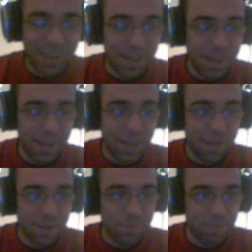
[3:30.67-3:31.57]
Anyway,
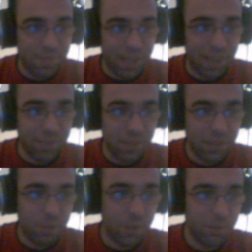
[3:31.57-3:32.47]
yeah,
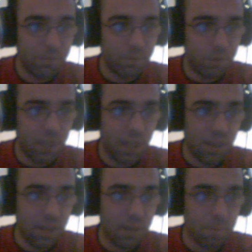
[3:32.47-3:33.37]
we're kind of
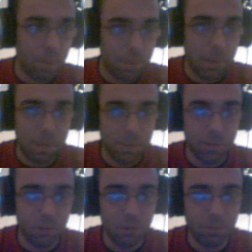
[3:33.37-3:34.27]
the puppet people
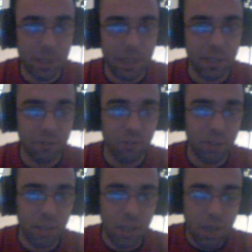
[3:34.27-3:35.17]
too, because
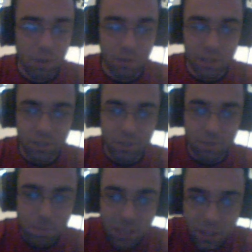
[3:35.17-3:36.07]
we are just
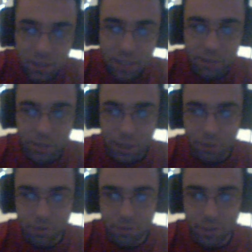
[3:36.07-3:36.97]
being led around,
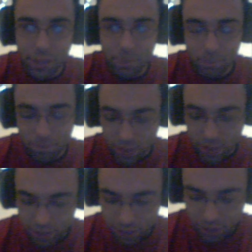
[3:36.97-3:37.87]
right?
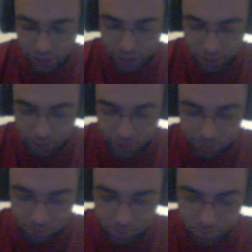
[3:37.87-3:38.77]
And anyway,
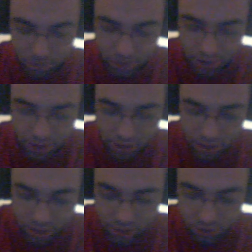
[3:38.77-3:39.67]

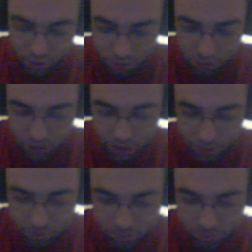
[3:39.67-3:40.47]
so, if